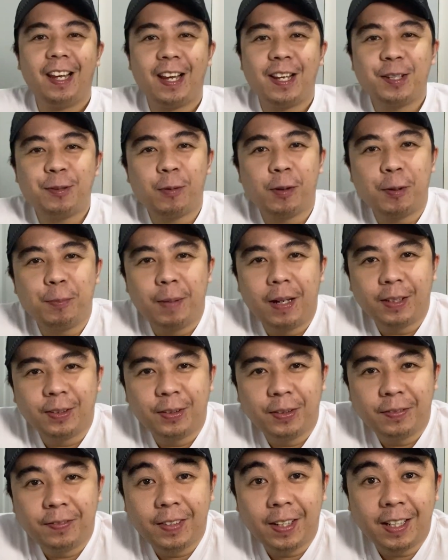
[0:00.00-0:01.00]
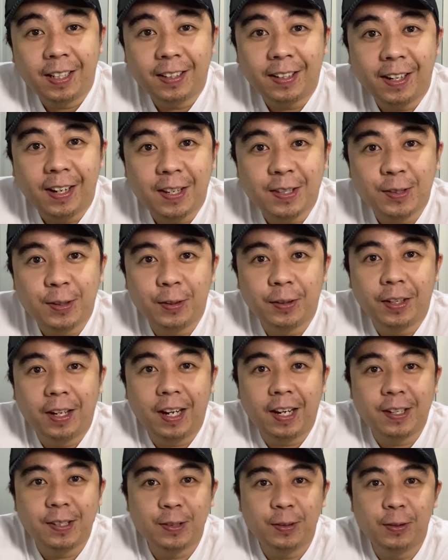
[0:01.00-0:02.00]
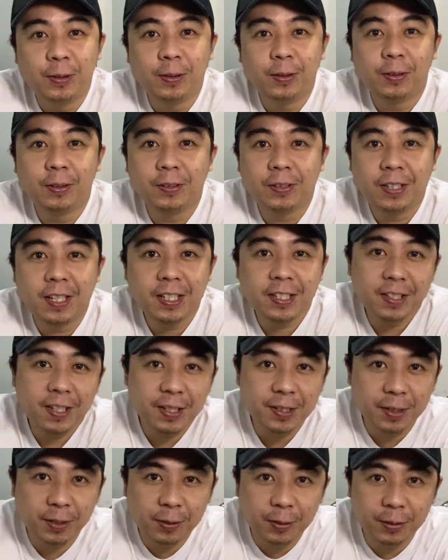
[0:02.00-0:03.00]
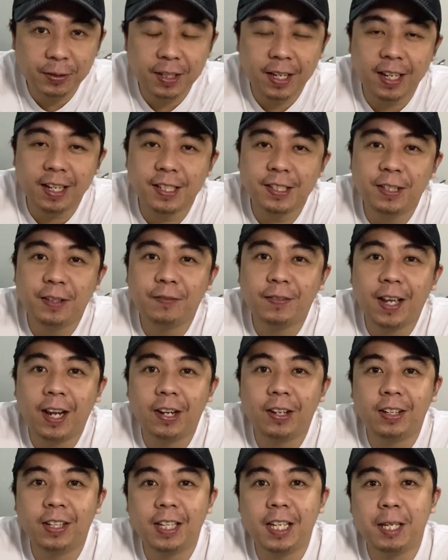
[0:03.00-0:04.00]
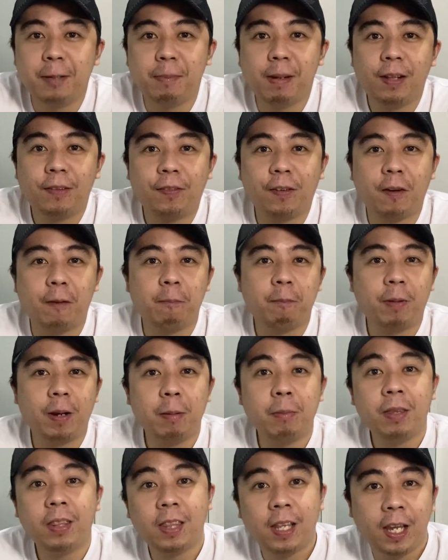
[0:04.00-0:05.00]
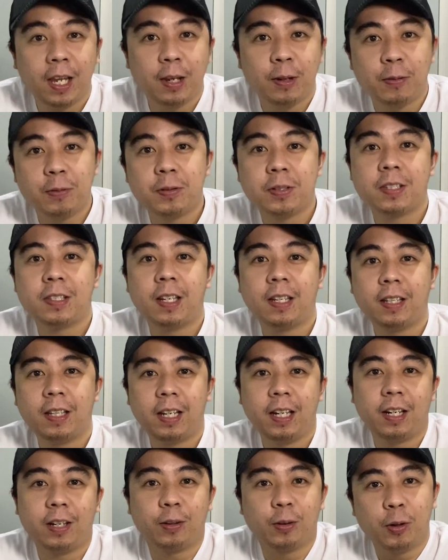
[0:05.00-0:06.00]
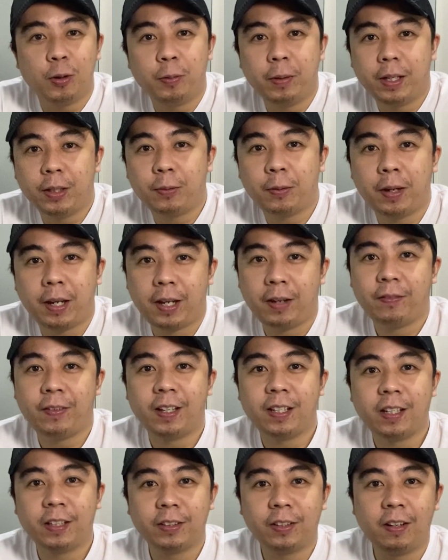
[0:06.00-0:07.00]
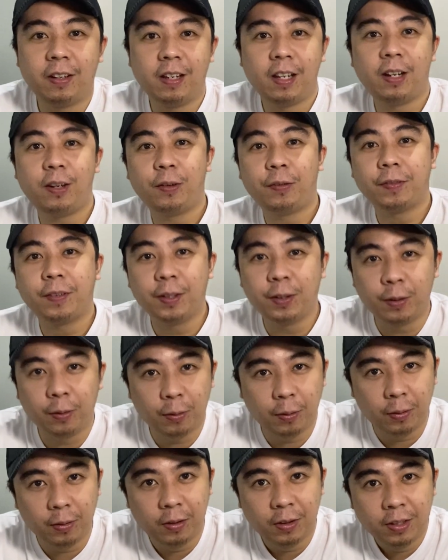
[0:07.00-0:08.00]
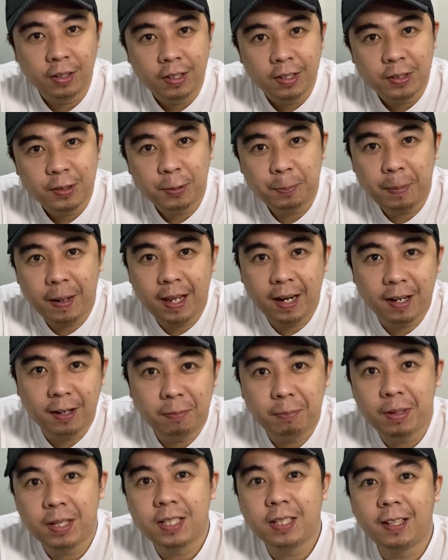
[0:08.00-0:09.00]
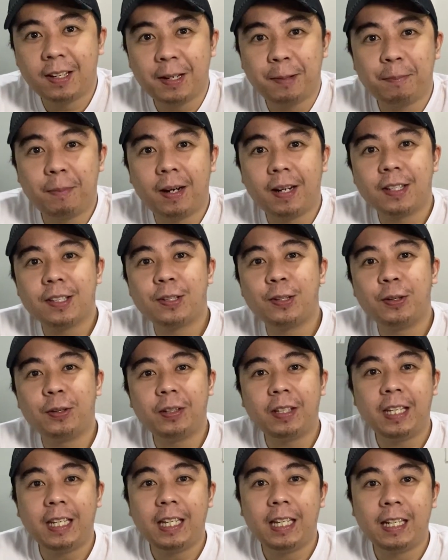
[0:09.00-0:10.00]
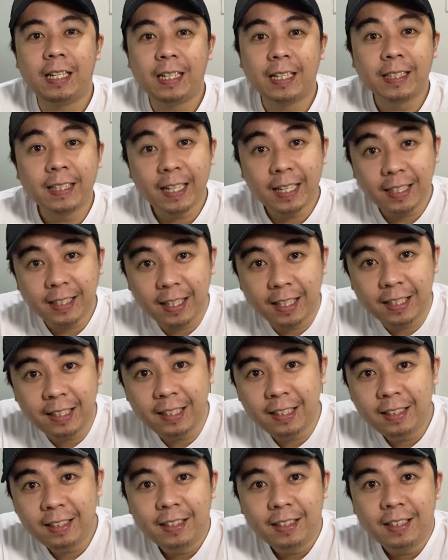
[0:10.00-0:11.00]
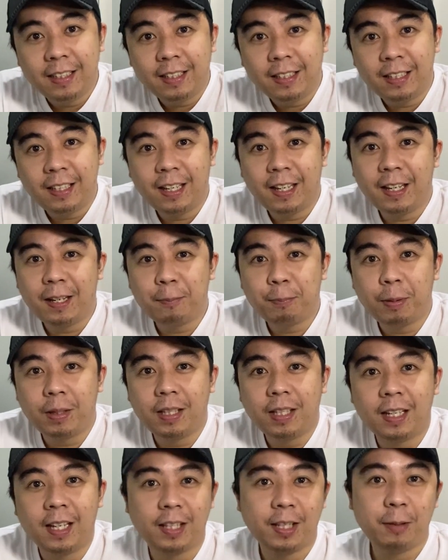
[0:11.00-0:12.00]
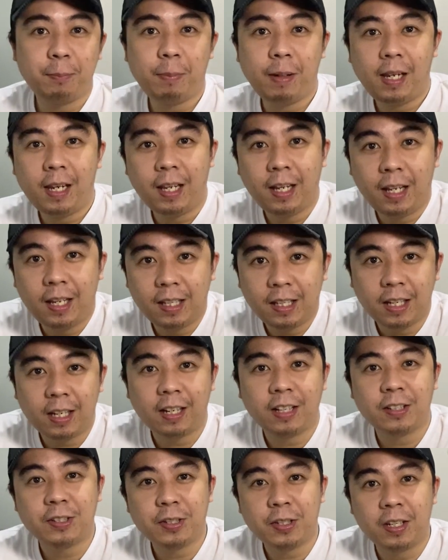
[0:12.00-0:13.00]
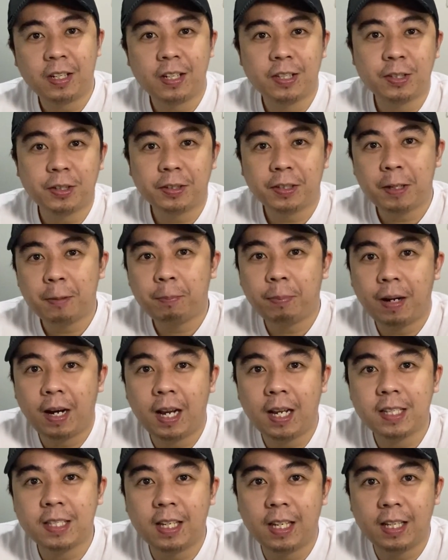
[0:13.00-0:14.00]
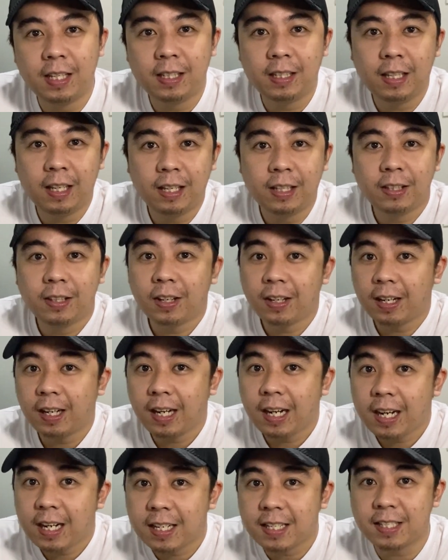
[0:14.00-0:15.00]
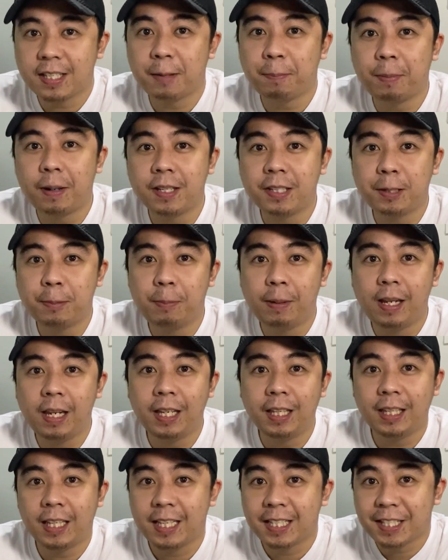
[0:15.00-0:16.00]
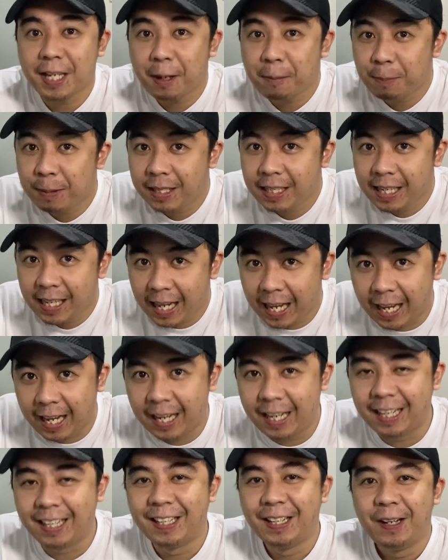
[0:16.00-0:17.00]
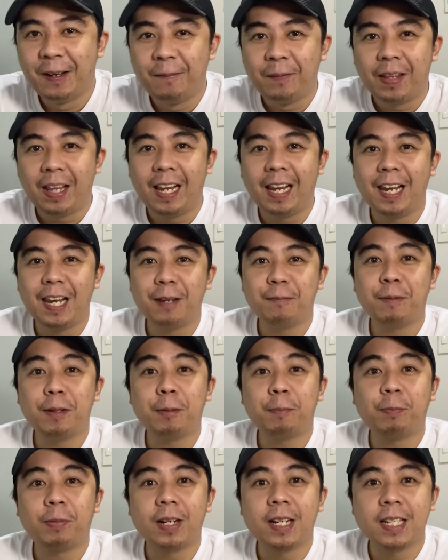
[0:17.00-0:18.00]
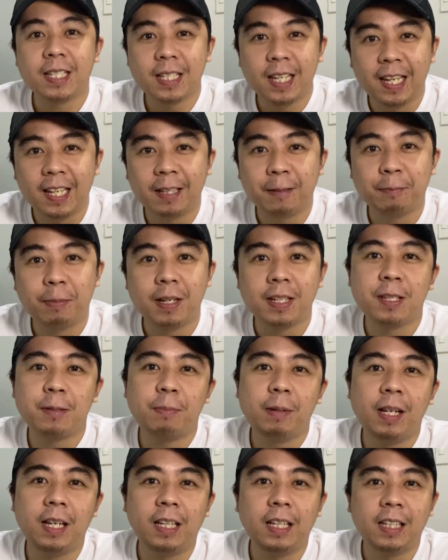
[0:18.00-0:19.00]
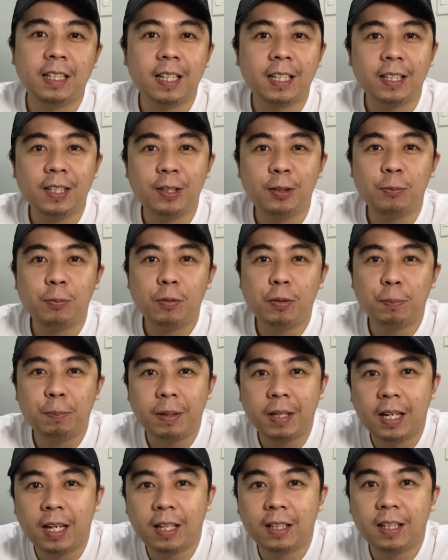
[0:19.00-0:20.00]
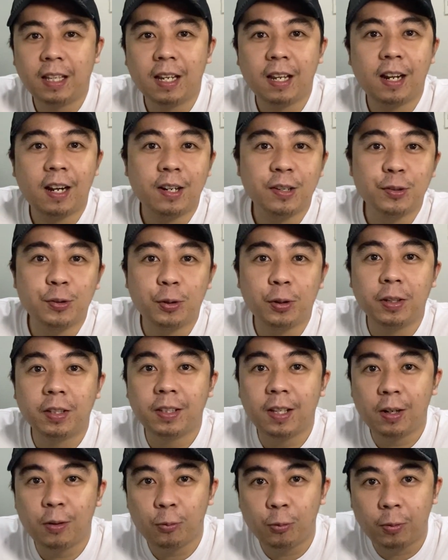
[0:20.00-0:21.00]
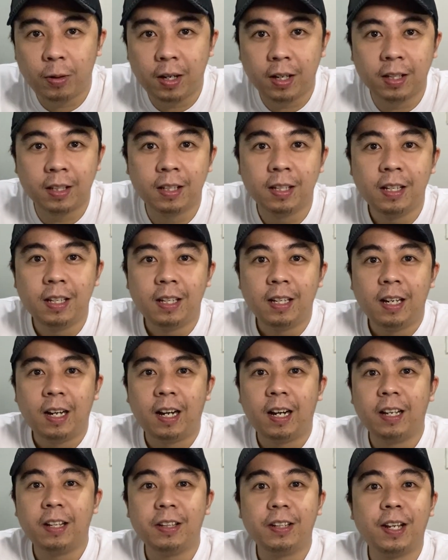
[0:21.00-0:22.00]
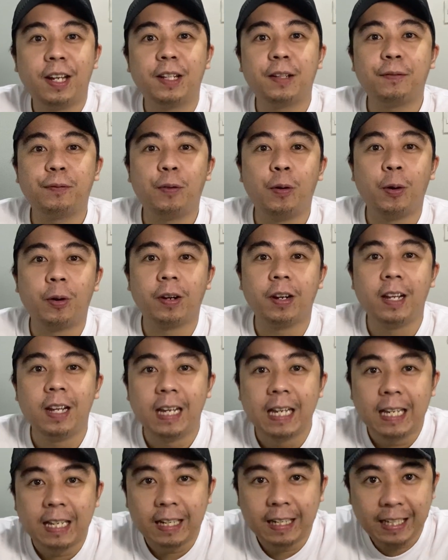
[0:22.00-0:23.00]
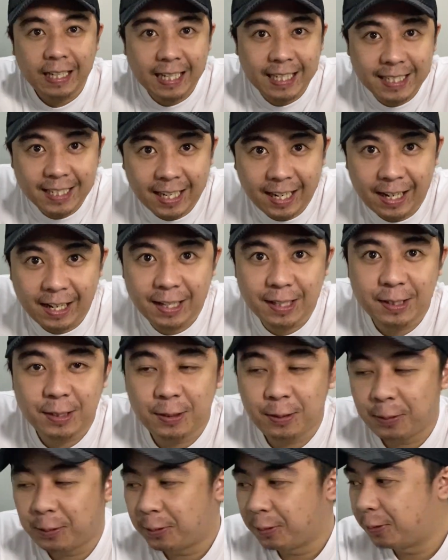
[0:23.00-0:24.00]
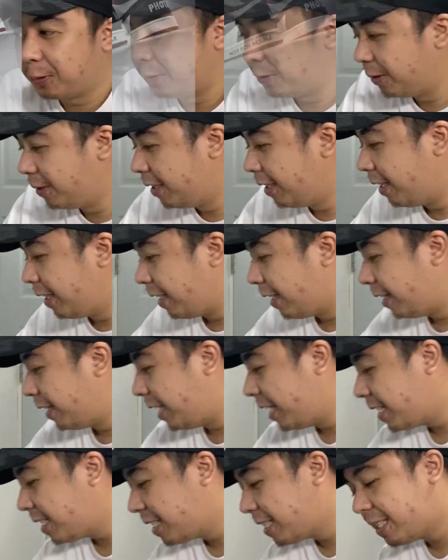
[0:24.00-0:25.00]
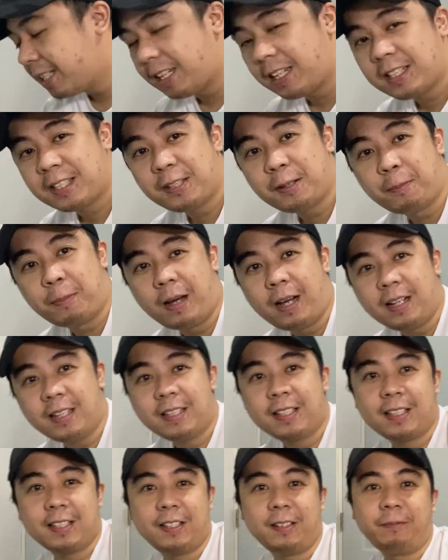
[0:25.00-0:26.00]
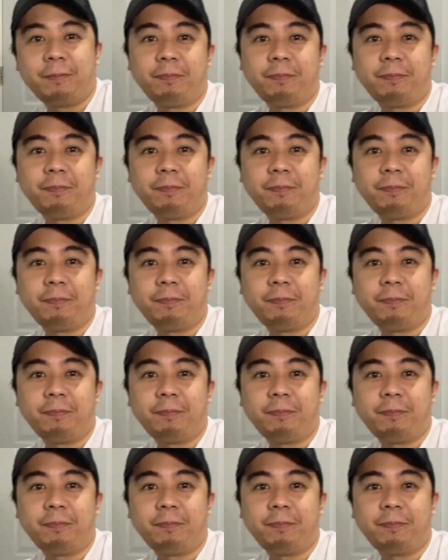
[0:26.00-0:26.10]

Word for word: welcome back to the vlog. Karl Lisondra here. So, six days ago, na-receive tayo ng email from Prometheus that they are going to have another luck of the draw. So, parang mystery box yun ni, ni Titan na pwede nating bilhin in a certain price, and then there is a possibility, sabi nila, eleven percent possibility that you will be getting a Jordan one uh, not for resale. So, this is the box.